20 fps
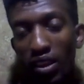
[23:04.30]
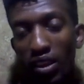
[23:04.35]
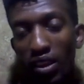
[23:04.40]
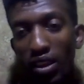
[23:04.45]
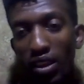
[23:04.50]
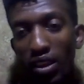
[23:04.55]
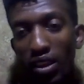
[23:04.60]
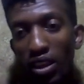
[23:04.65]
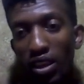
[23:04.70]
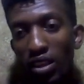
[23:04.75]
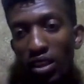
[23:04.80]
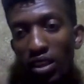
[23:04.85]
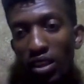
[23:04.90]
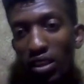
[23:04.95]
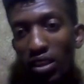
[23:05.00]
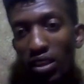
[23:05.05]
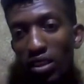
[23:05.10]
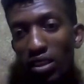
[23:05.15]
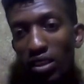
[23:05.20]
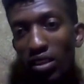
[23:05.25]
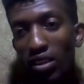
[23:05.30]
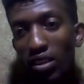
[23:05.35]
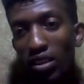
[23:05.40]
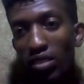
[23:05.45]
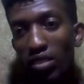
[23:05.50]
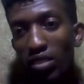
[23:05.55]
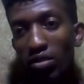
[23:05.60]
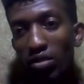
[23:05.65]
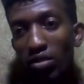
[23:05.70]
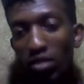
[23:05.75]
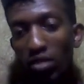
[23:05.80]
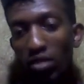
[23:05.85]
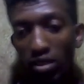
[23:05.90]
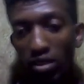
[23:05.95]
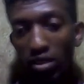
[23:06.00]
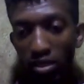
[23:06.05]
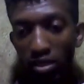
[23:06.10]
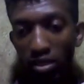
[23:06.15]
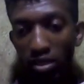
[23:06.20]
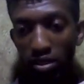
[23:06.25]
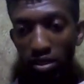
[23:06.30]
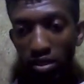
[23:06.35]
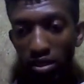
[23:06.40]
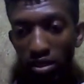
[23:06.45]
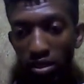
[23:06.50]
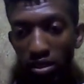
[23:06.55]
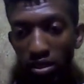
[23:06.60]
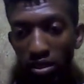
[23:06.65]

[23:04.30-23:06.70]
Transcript: Nothing here, it's all crazy.